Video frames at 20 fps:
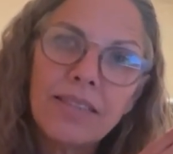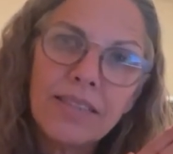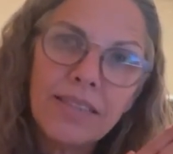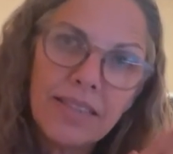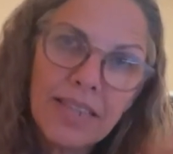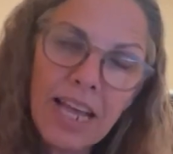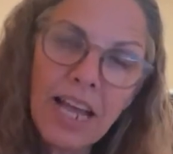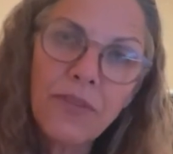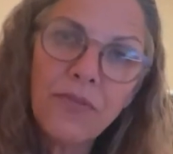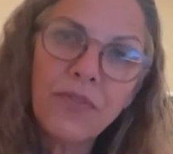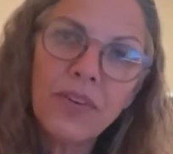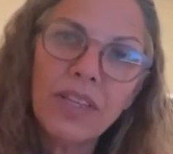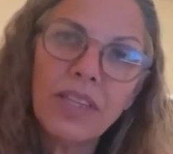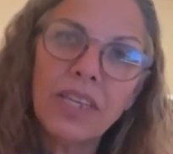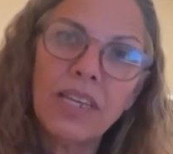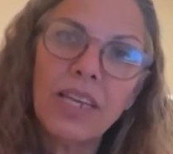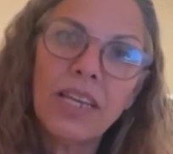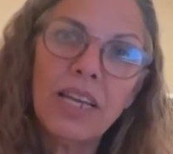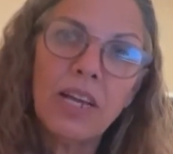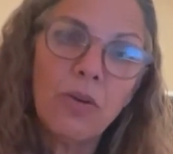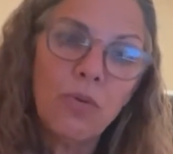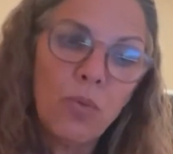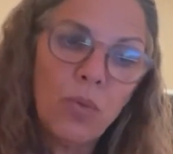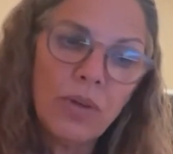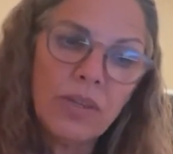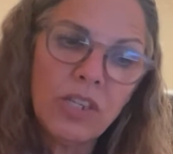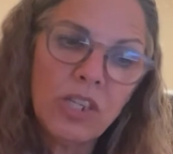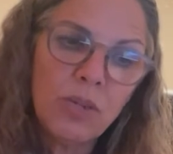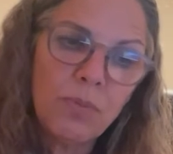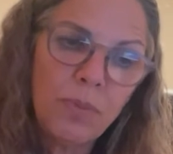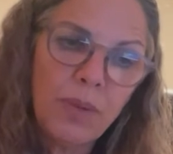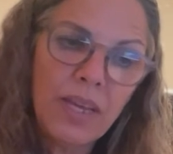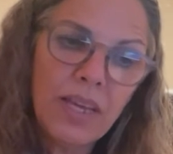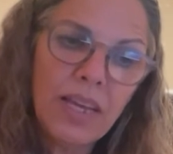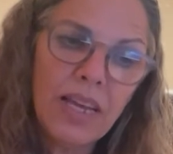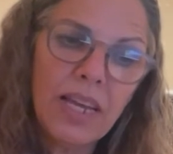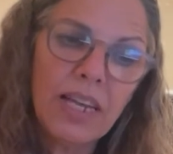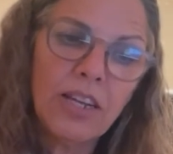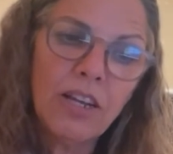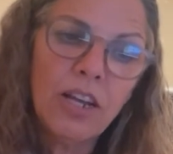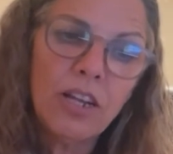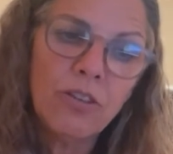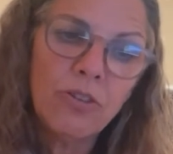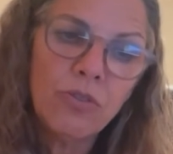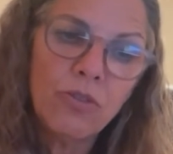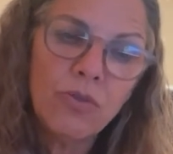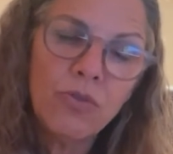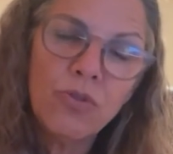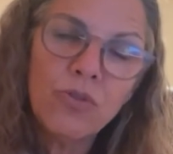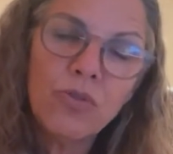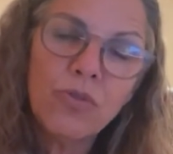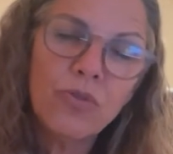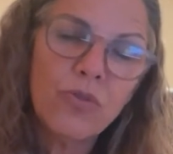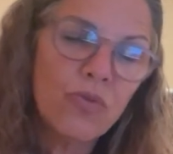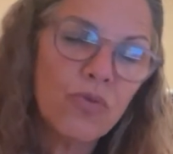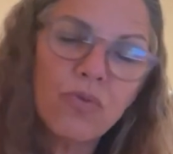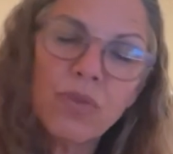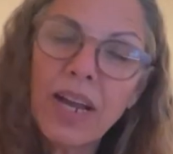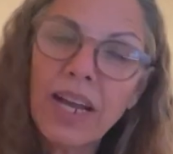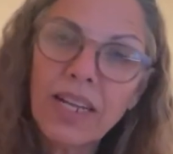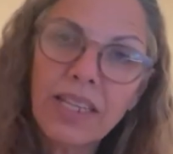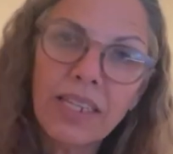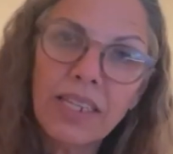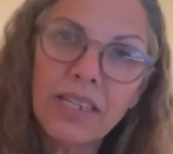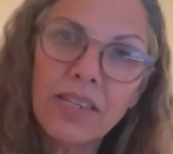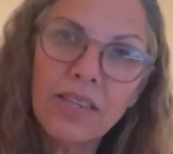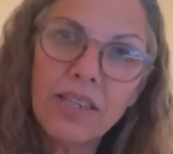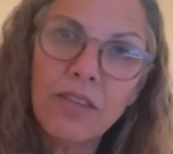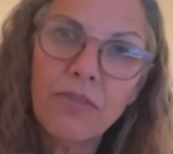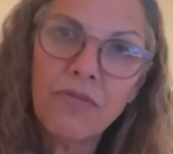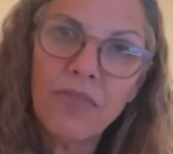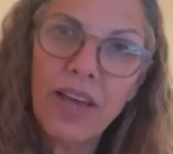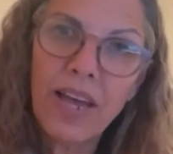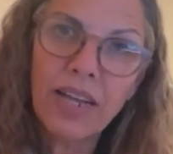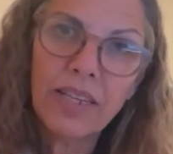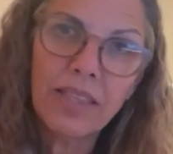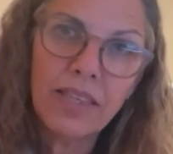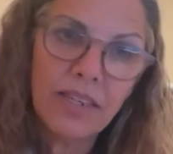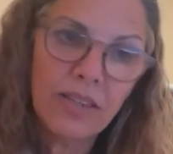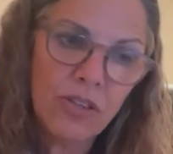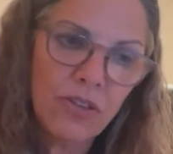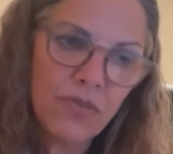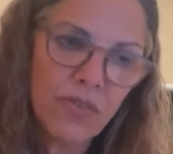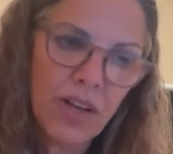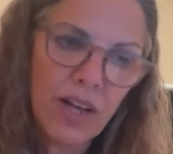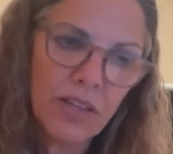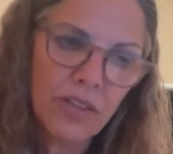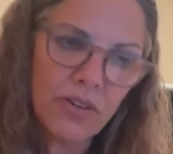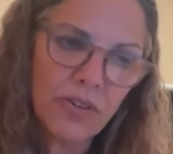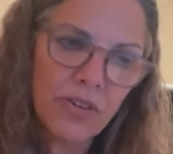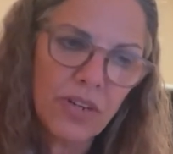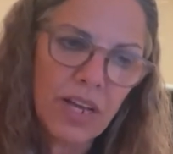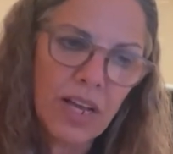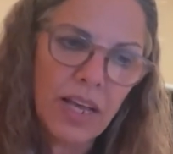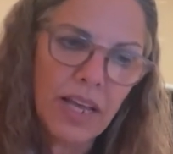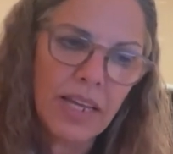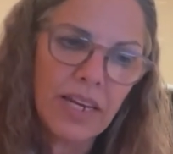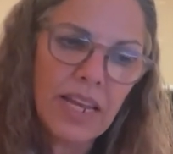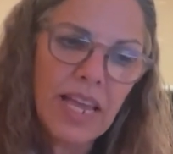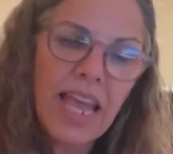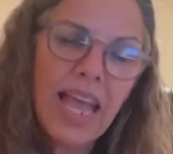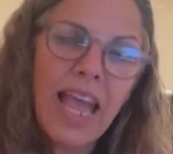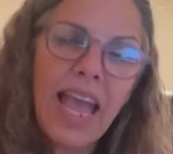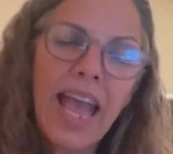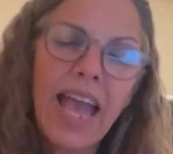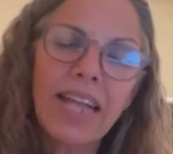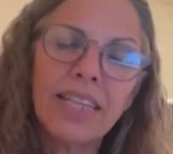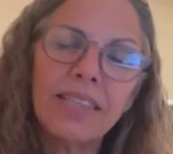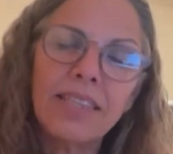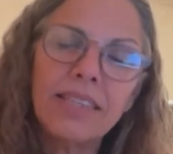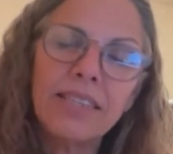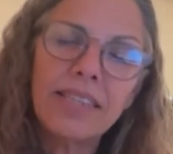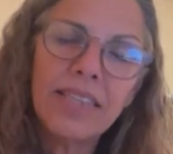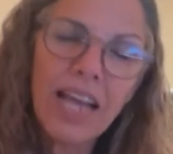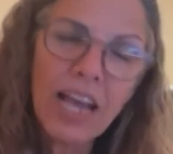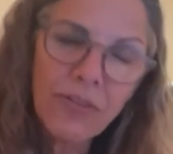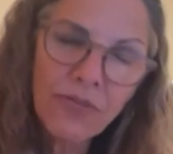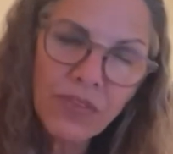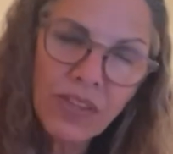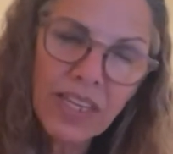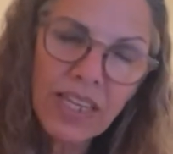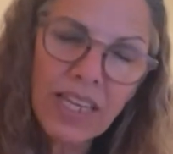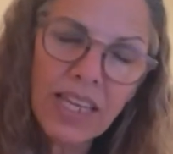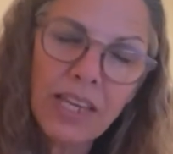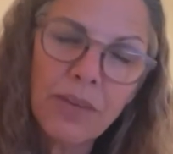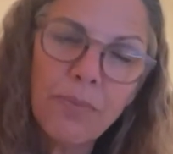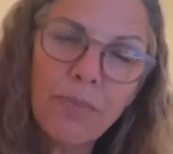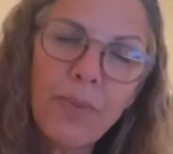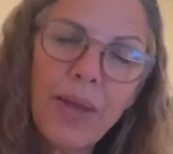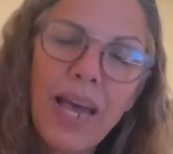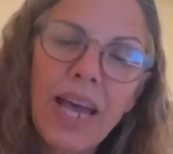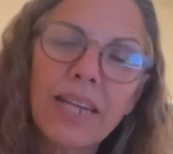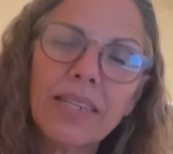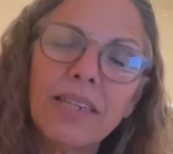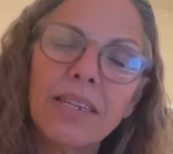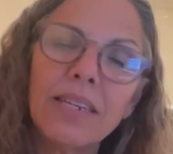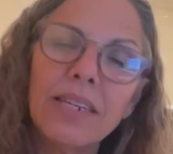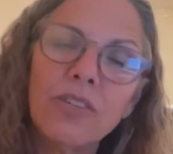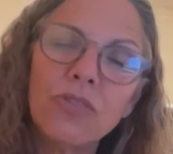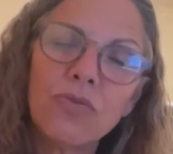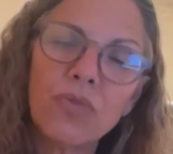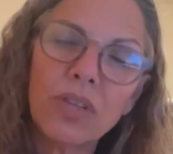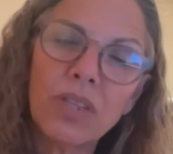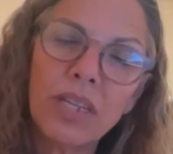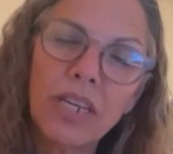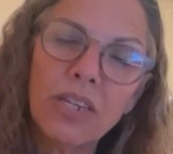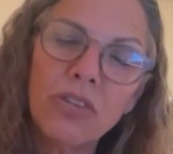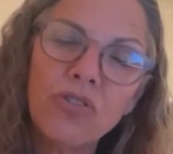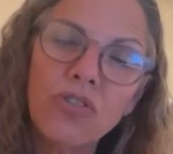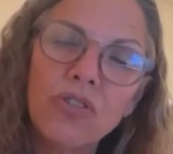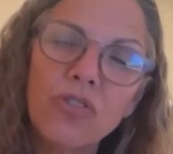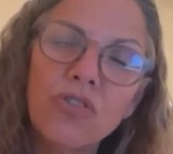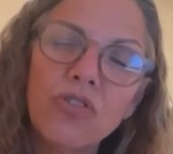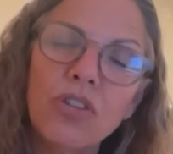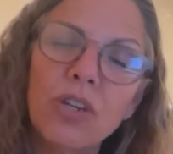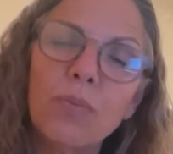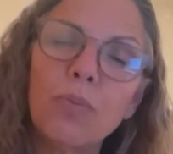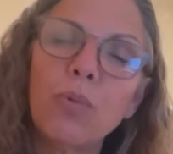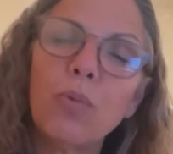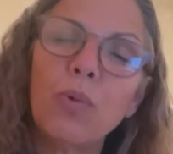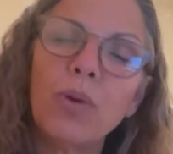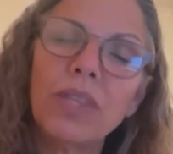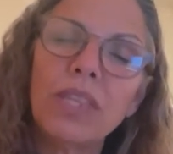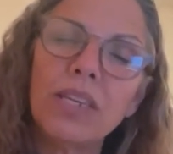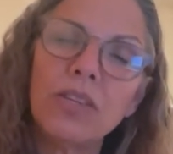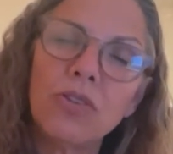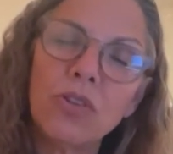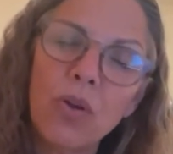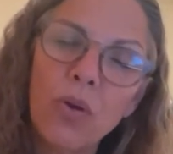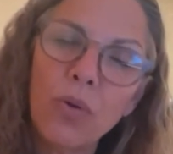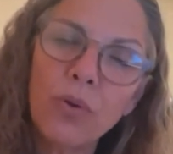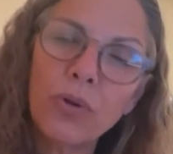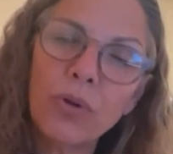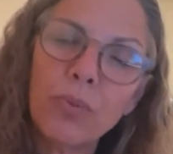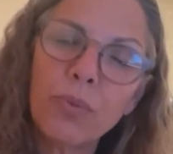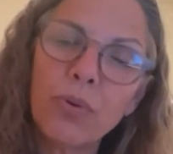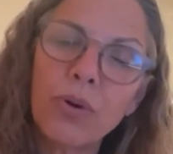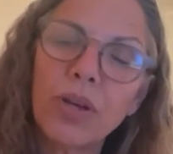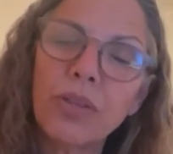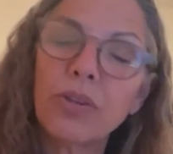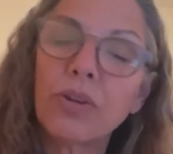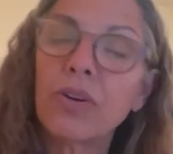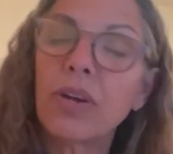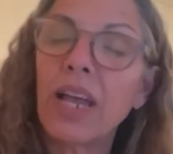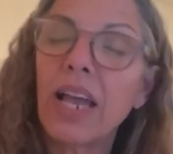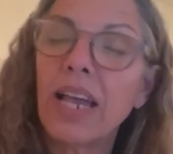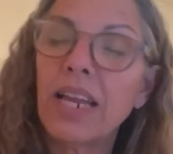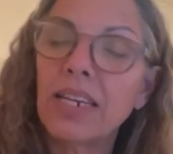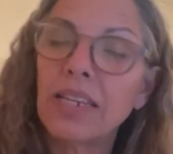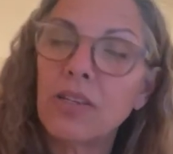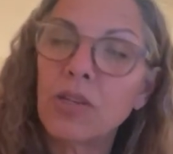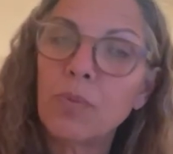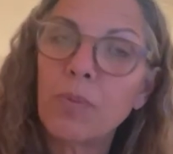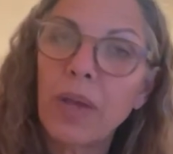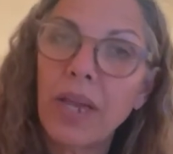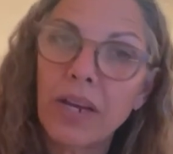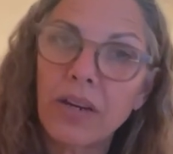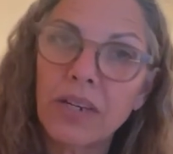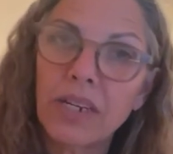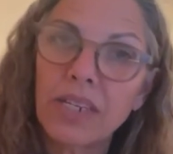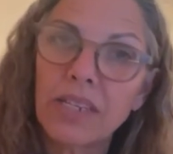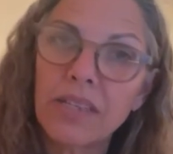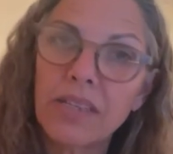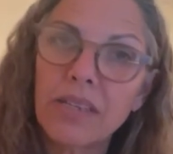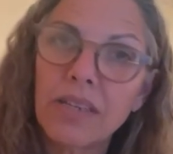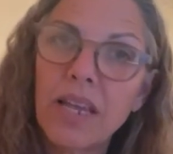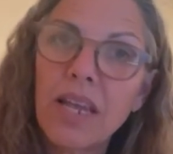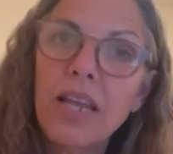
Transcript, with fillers: definitely was speaking directly to the fact that his father died, and definitely impacted his relationship with his older brother and his parents.